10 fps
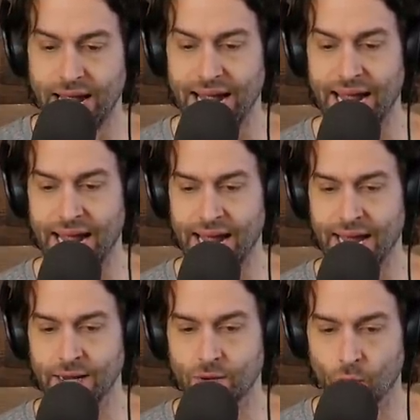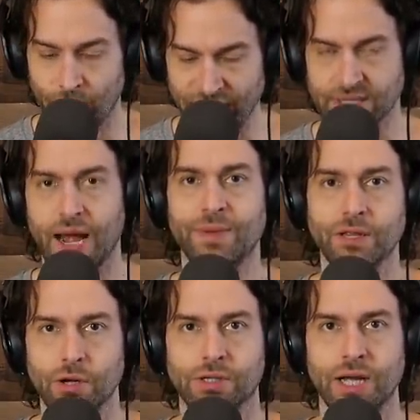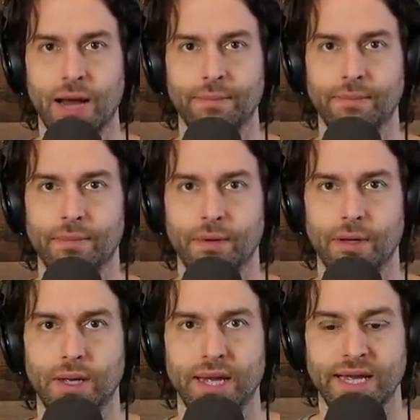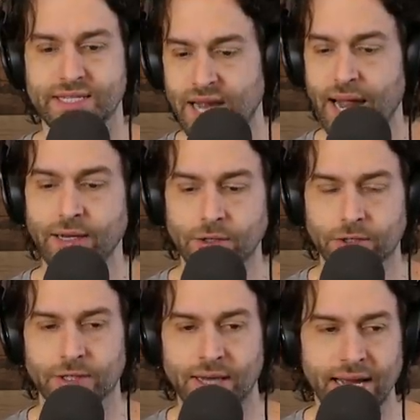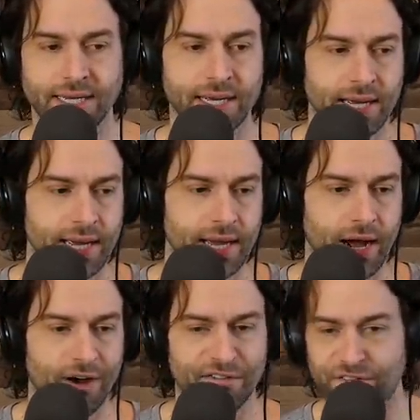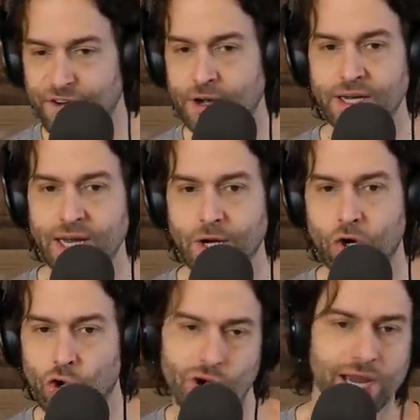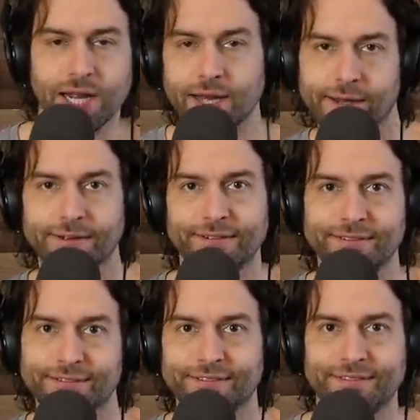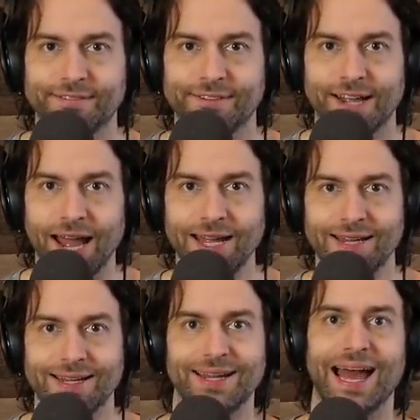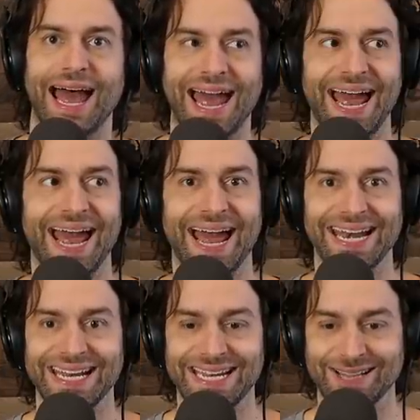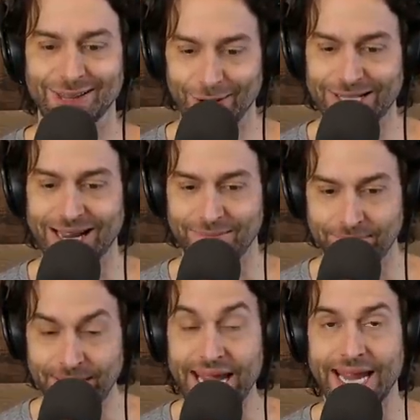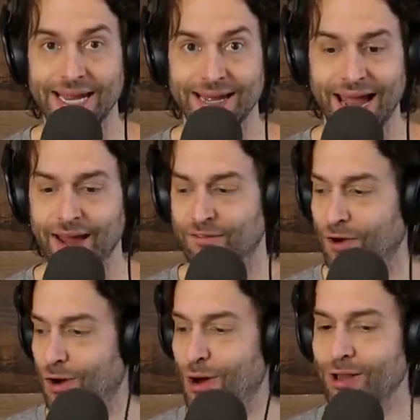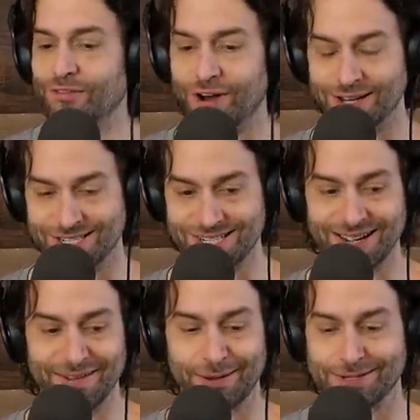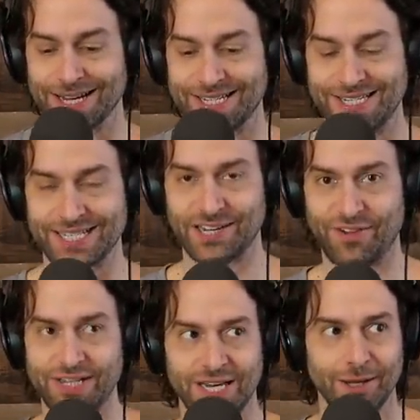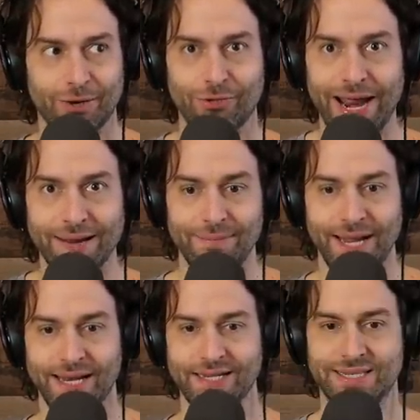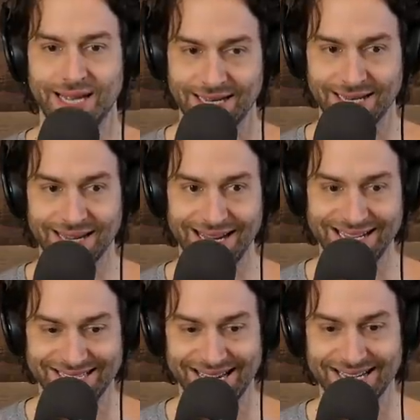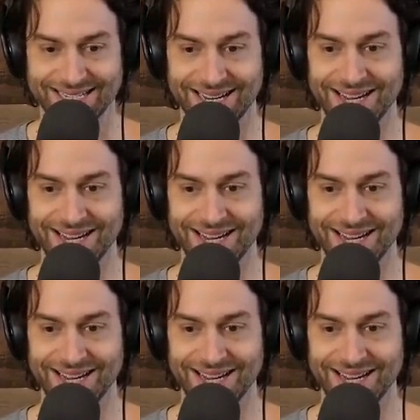And by the time he looked up, his head looked like a fucking creek. Okay? And he looked at me. Out of all of us, there was like 6 of us. He looked right at me and he said, is there